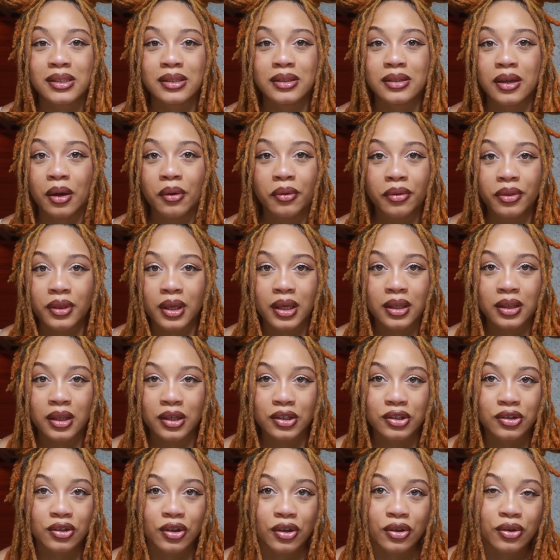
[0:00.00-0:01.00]
don't think
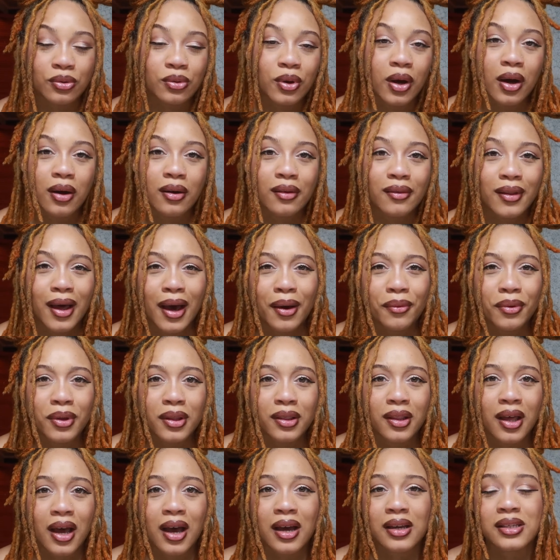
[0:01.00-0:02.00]
that you can do a whole lot with
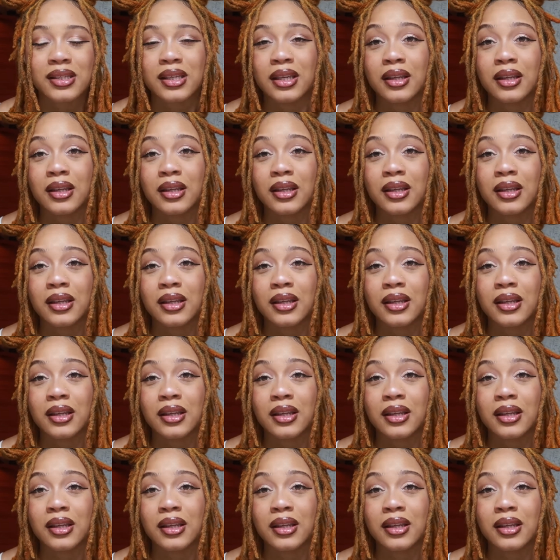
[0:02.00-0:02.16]
locks,